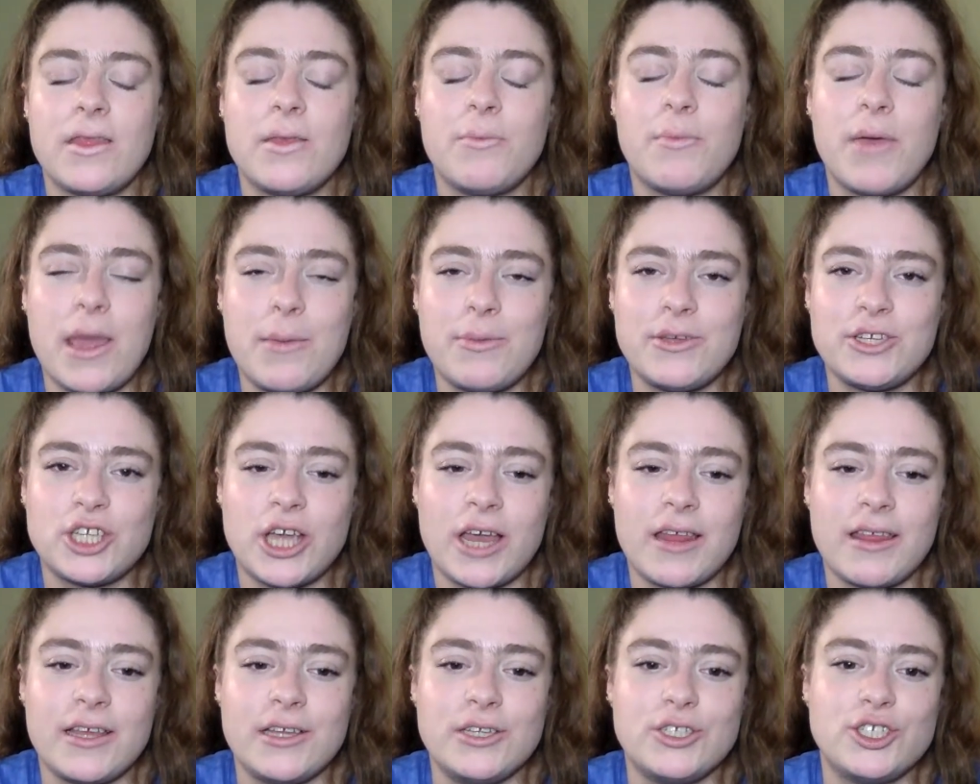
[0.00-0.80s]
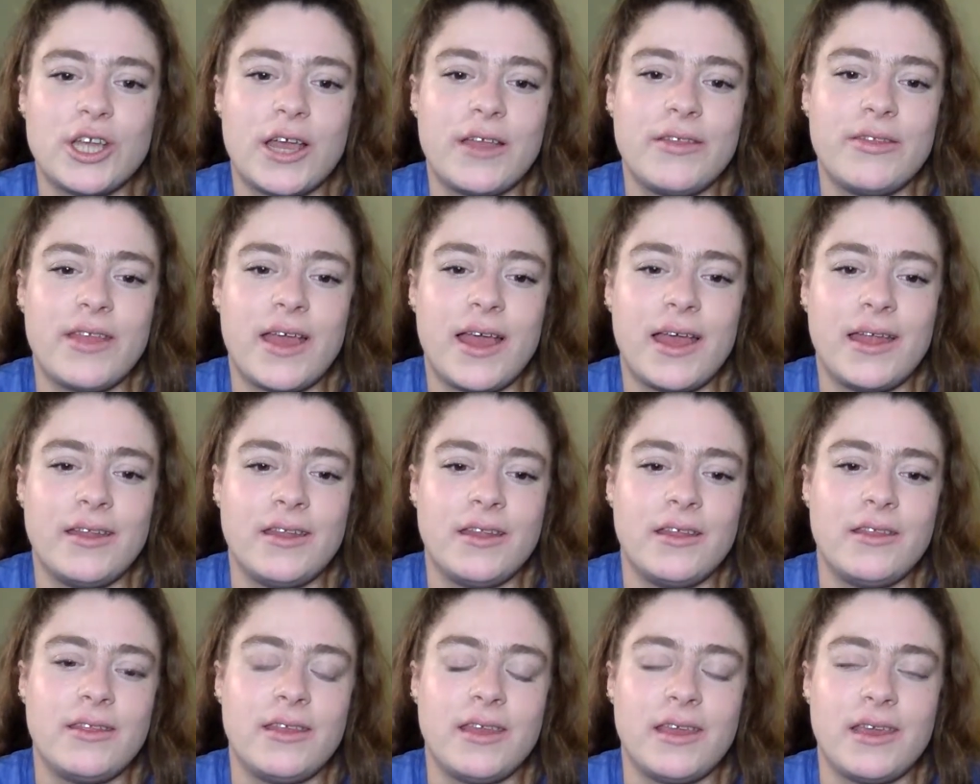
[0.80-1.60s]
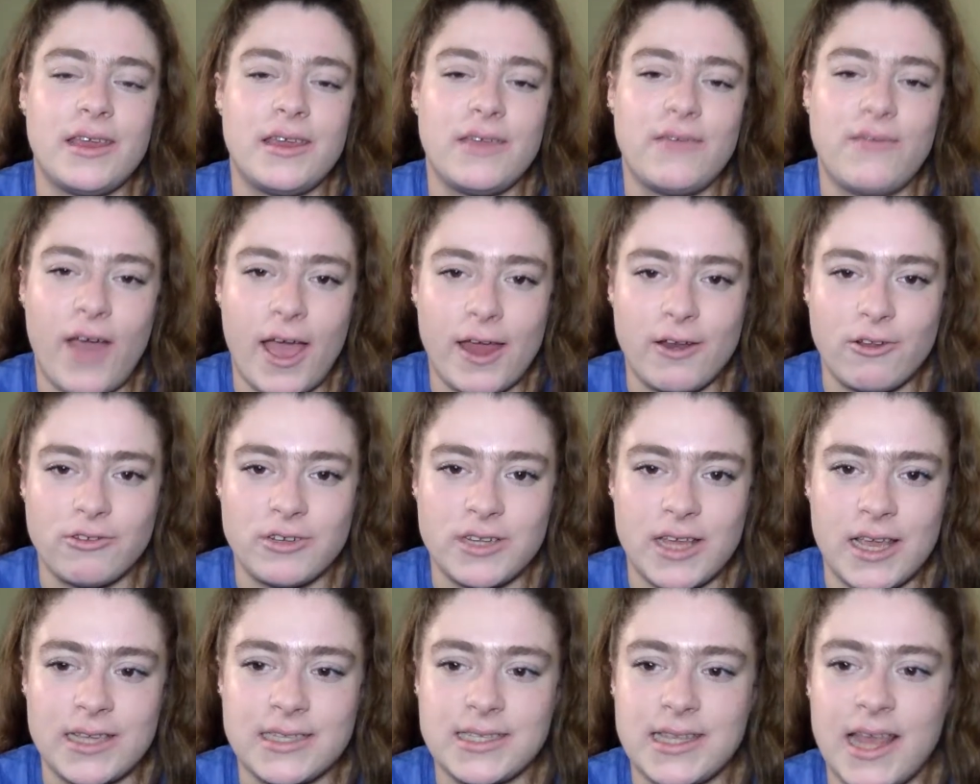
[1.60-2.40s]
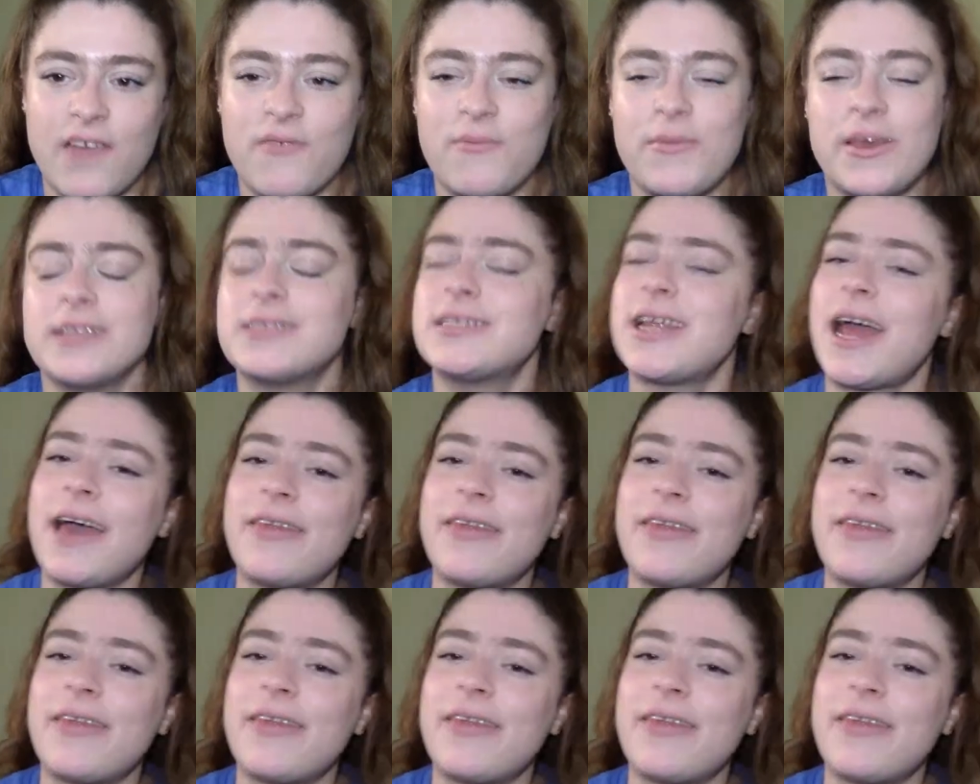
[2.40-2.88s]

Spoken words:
baby challenge and then the final dates that I've missed.